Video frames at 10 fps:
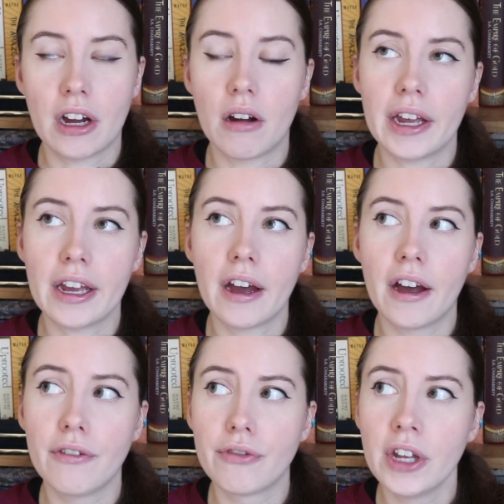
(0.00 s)
I
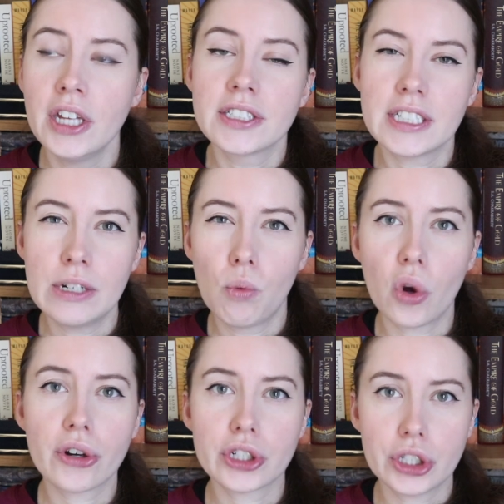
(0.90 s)
have seen
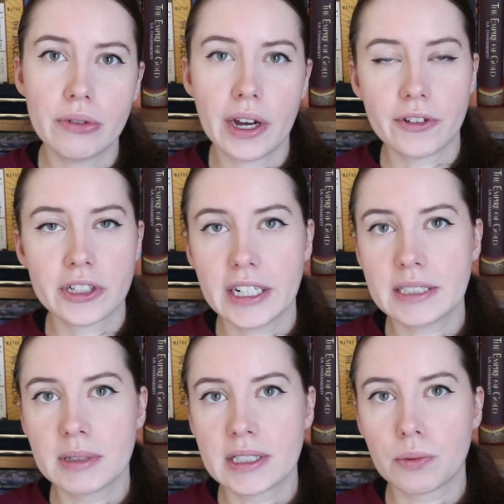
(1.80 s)
one or two
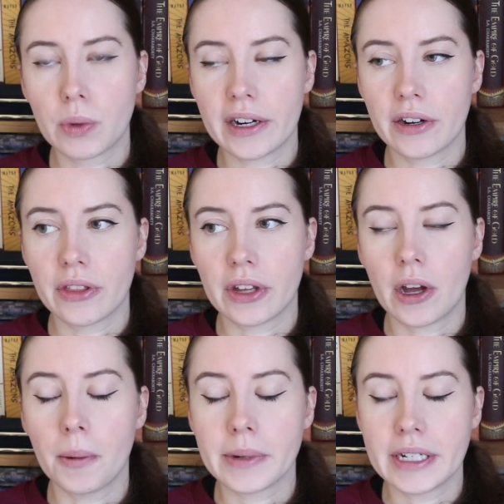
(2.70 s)
advertisements where the
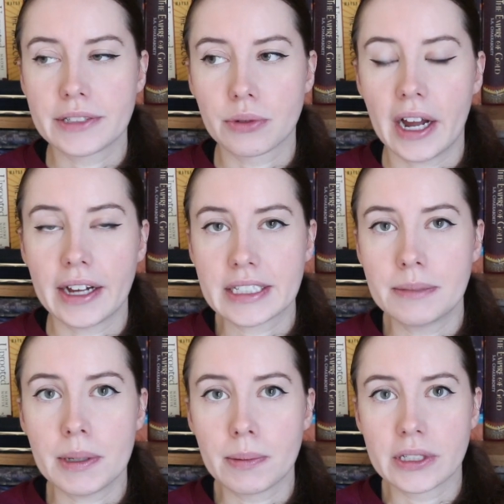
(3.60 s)
companies were
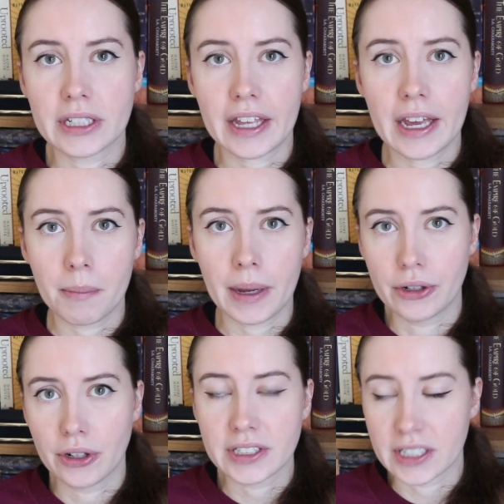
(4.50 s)
asking people to camp
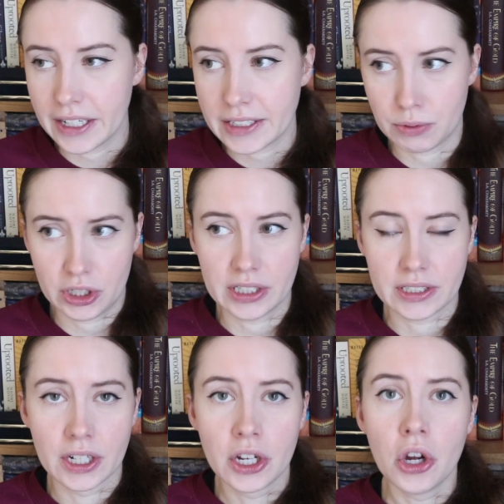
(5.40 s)
out on sites, which
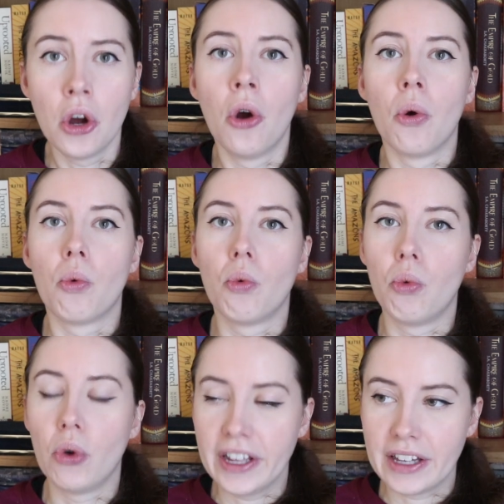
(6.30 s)
is
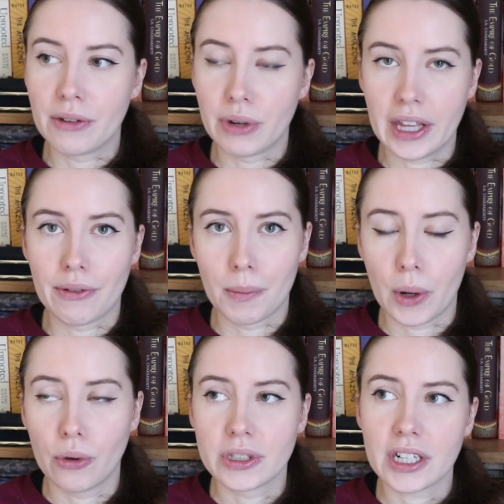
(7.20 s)
really, really
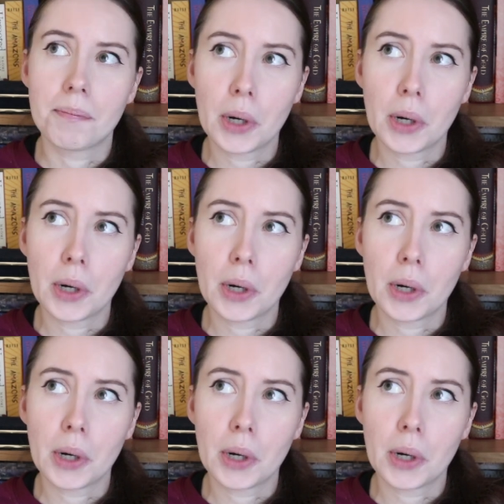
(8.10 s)
remote.